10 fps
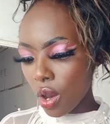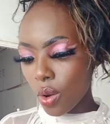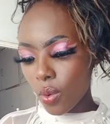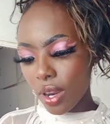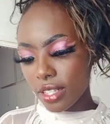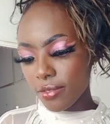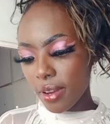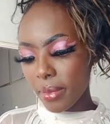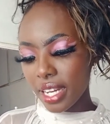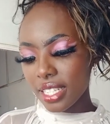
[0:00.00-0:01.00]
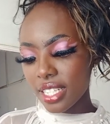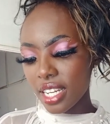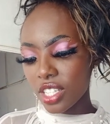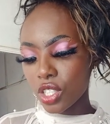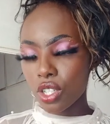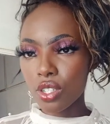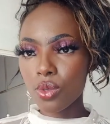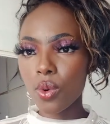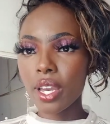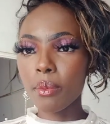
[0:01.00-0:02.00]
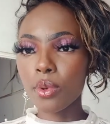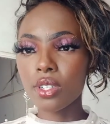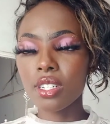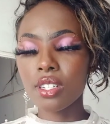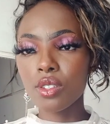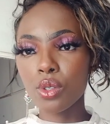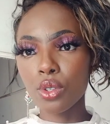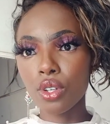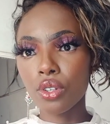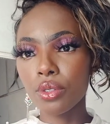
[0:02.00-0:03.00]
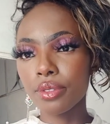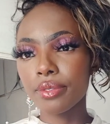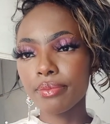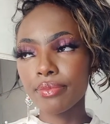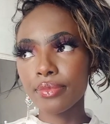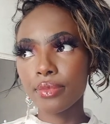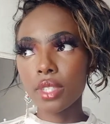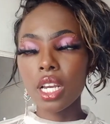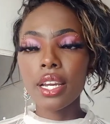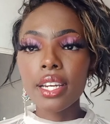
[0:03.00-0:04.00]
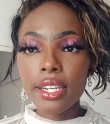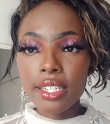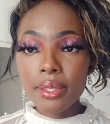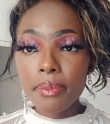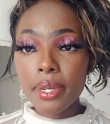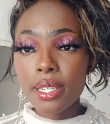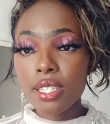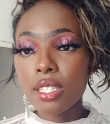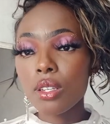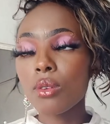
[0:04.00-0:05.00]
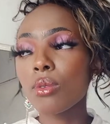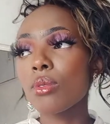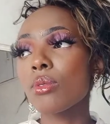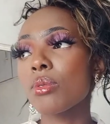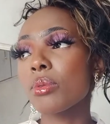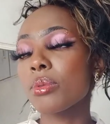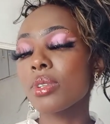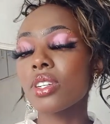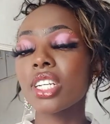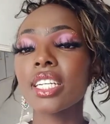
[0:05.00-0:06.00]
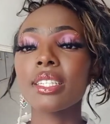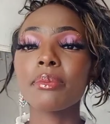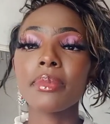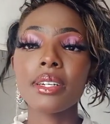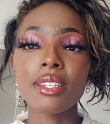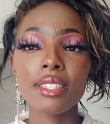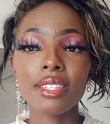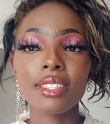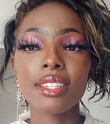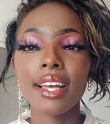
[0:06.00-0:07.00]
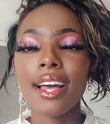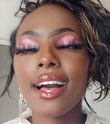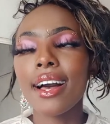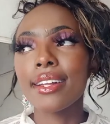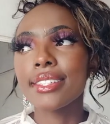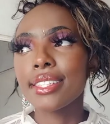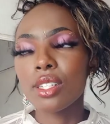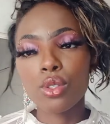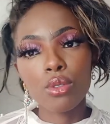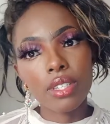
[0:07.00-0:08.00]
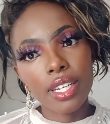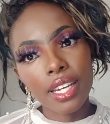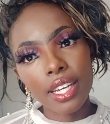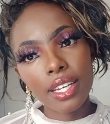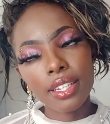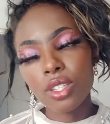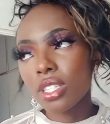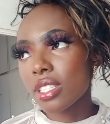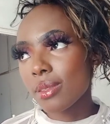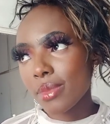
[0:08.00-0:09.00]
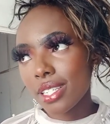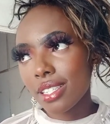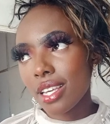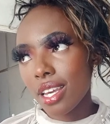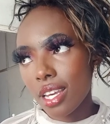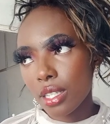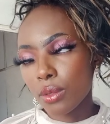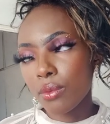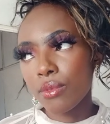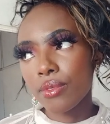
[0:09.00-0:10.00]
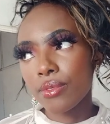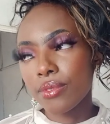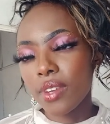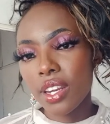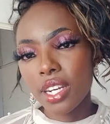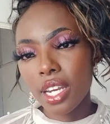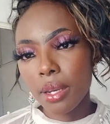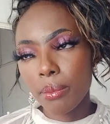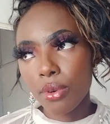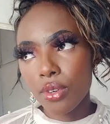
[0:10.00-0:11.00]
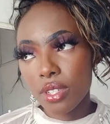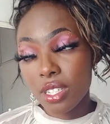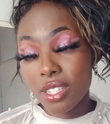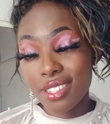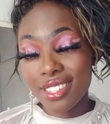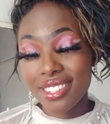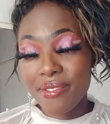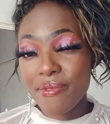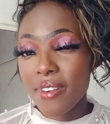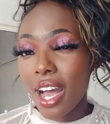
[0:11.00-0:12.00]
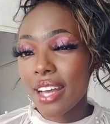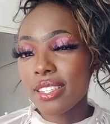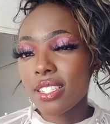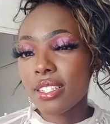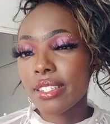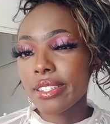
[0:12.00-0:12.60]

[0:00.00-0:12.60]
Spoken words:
What family traditions were important to you? Christmas. Christmas. Until today, Christmas is very important. First.